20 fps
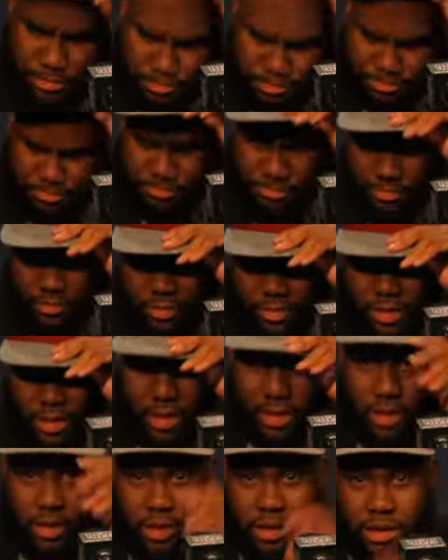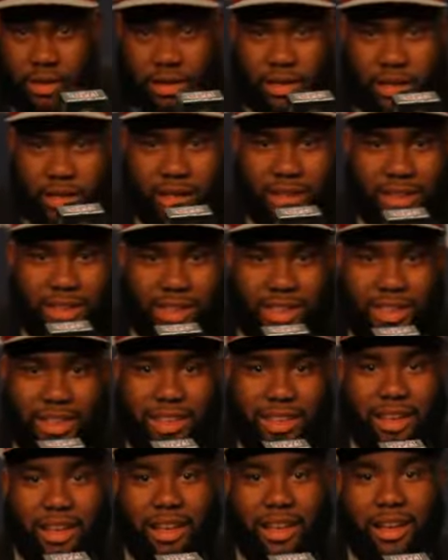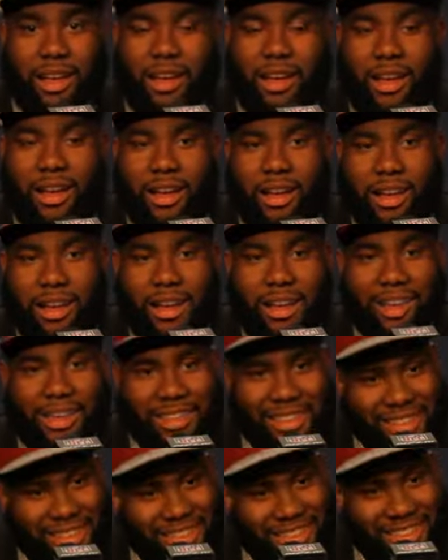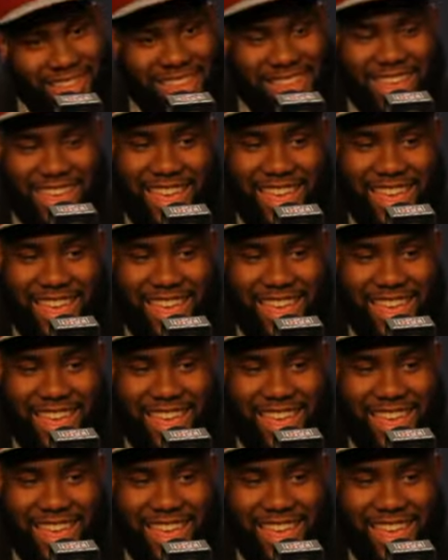What were your first thoughts, Mo, when you got the call from the Redskins?